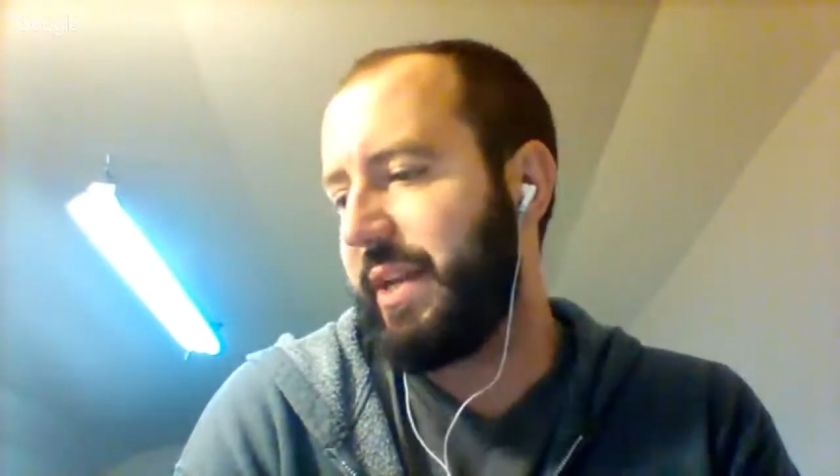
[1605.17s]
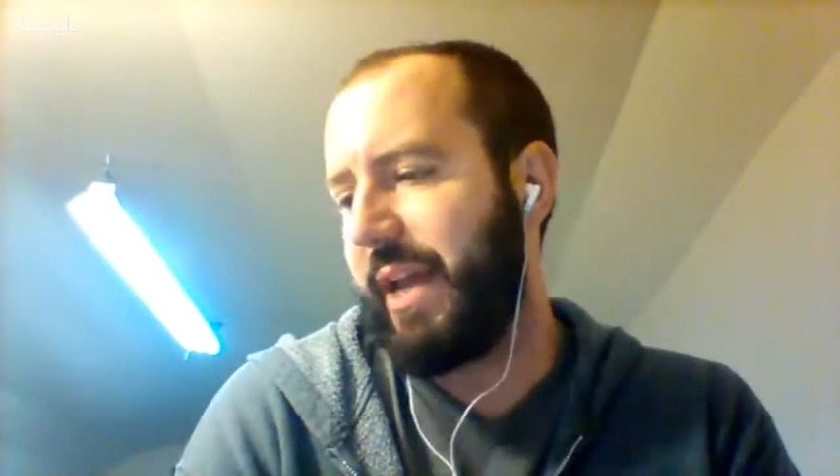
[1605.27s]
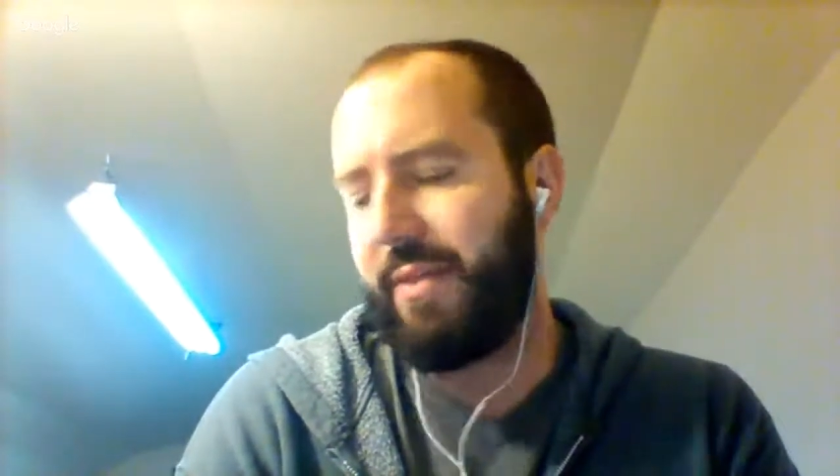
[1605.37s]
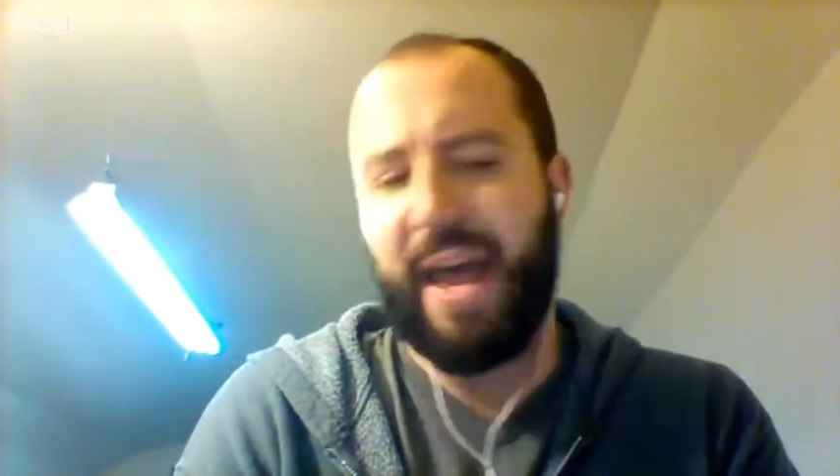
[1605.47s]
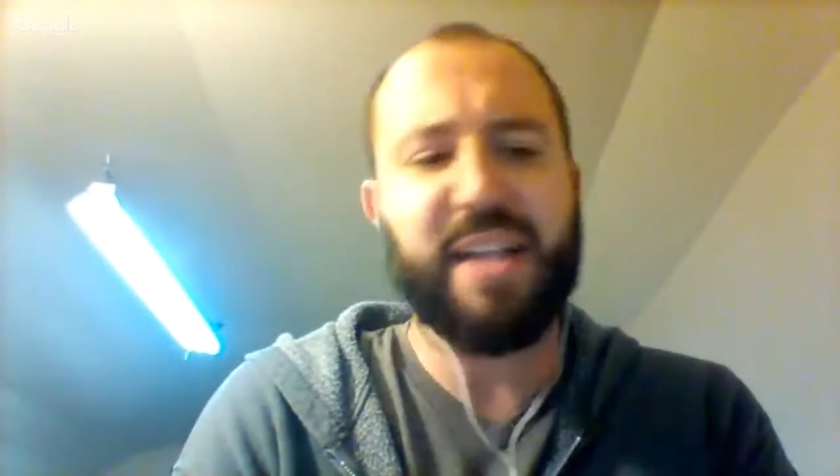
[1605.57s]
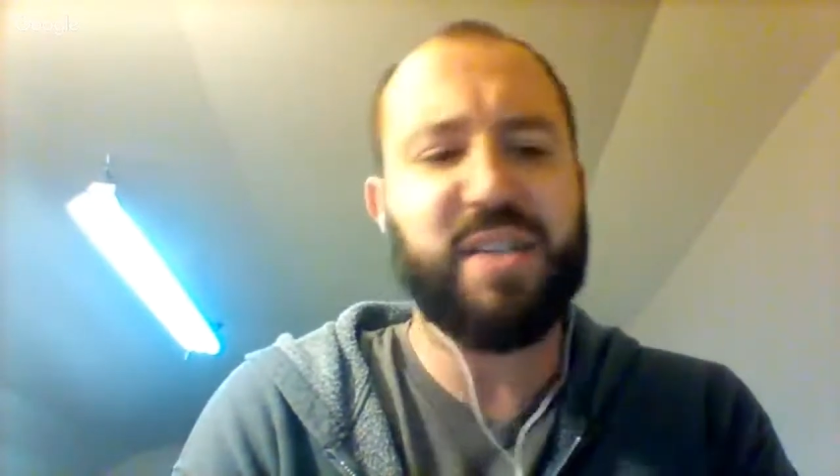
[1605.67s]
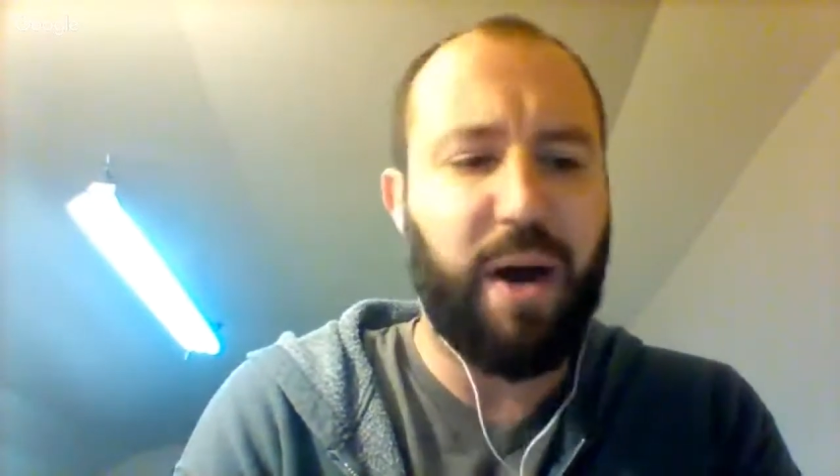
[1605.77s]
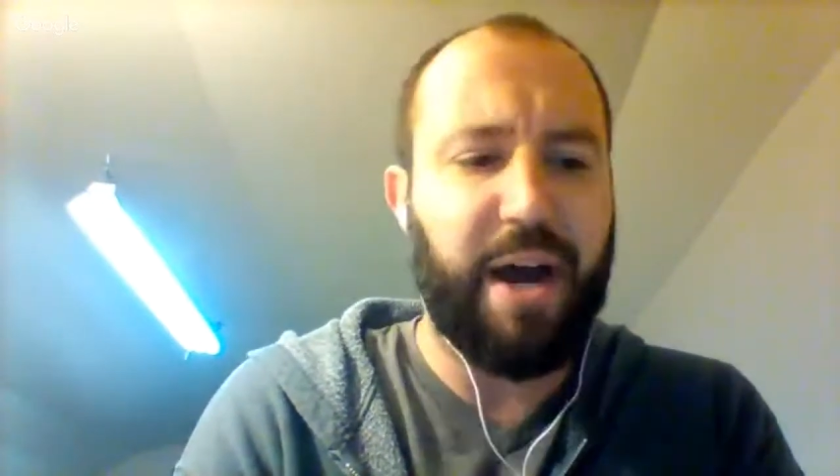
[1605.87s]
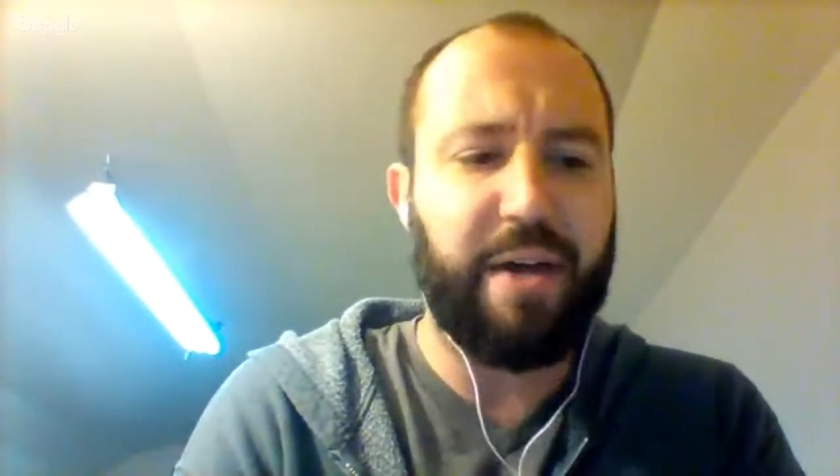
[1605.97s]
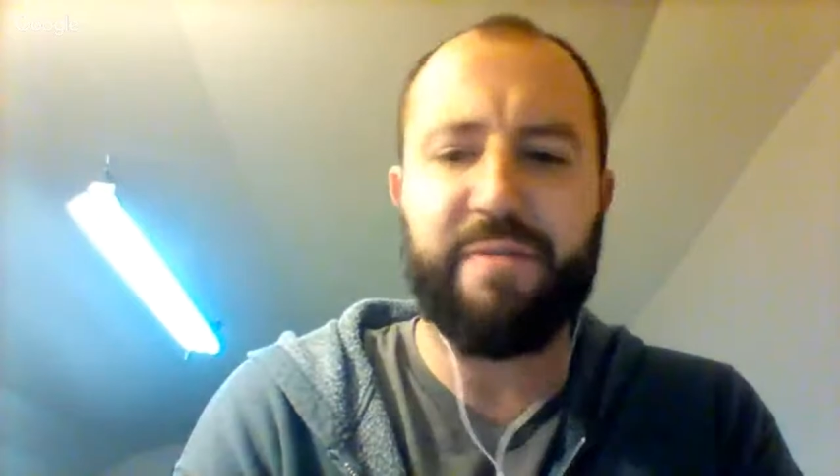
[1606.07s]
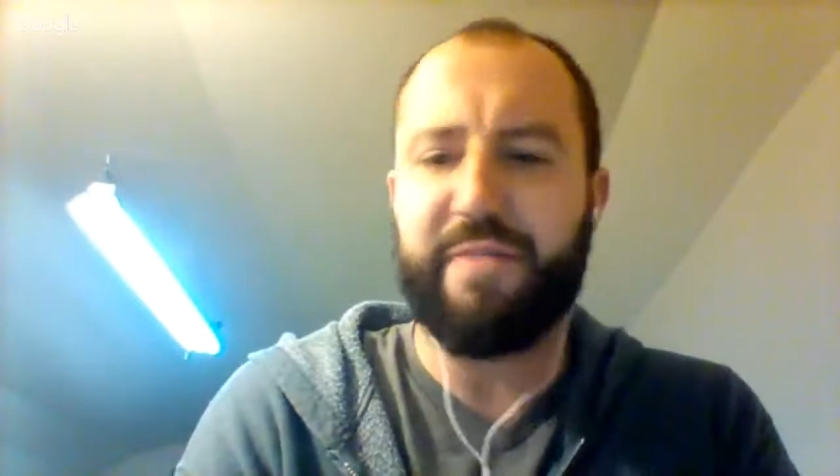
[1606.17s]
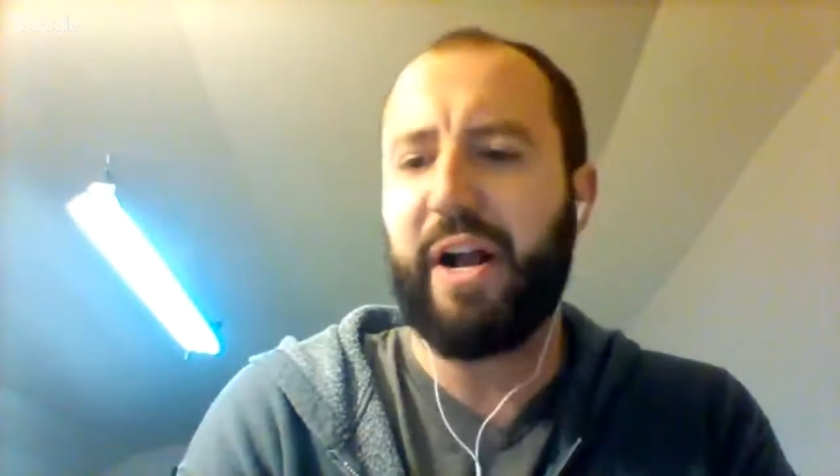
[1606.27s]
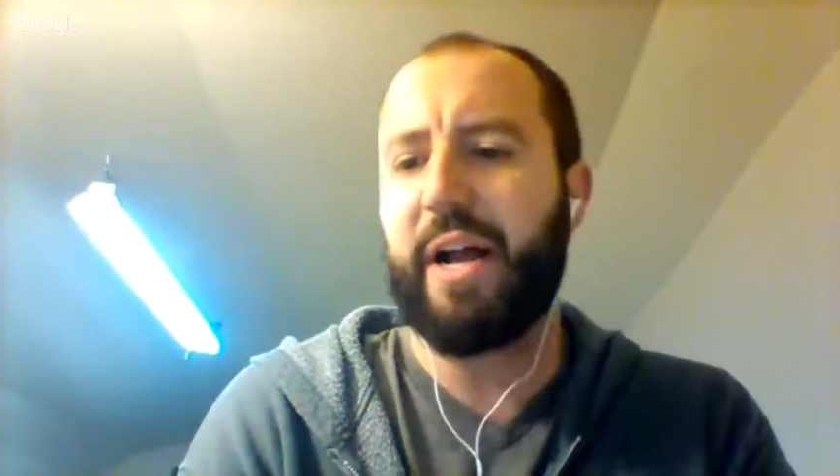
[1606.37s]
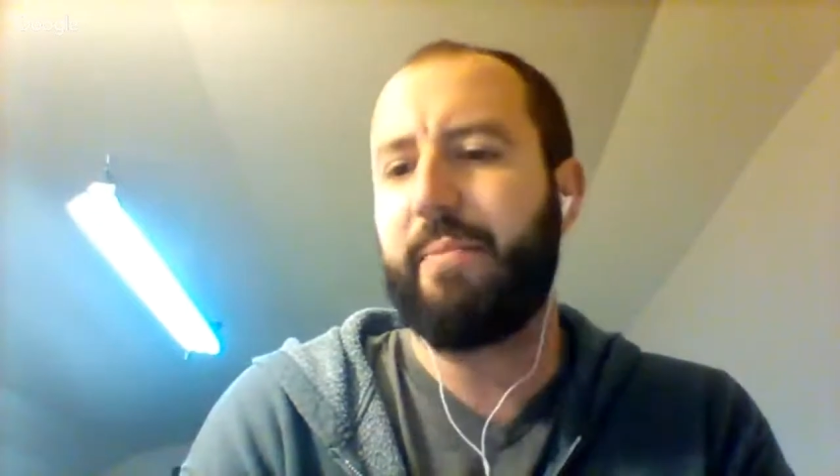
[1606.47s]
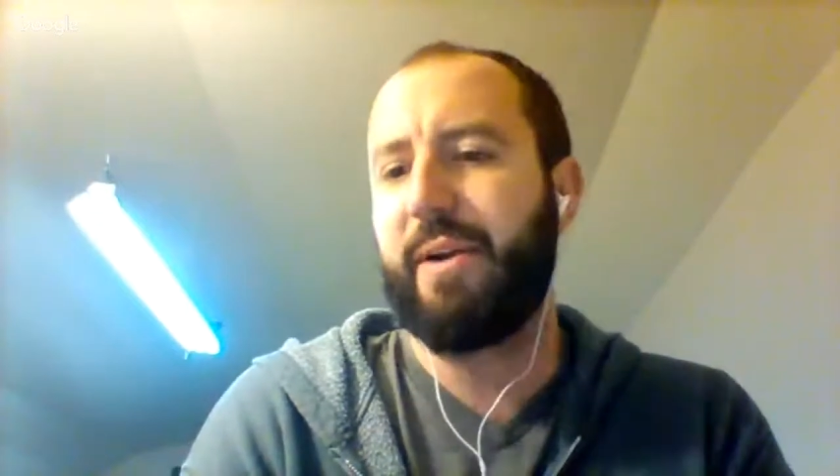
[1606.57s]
and that's why the forgotten